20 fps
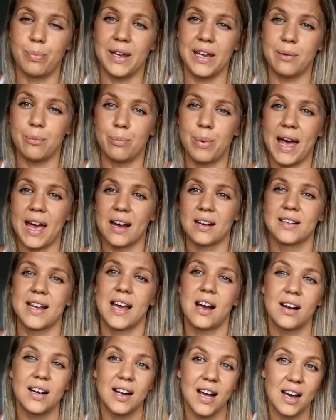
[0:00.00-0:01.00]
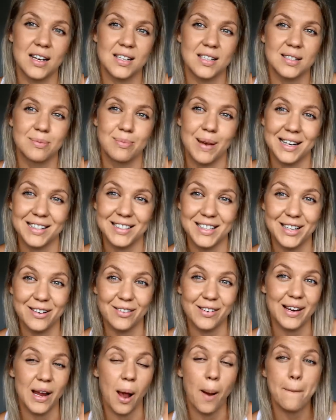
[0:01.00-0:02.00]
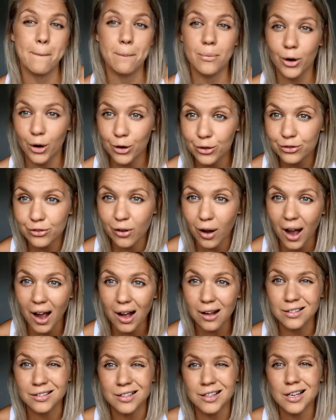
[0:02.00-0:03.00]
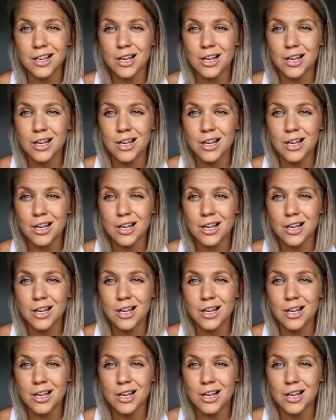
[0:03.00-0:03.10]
impact our gut bacteria profile.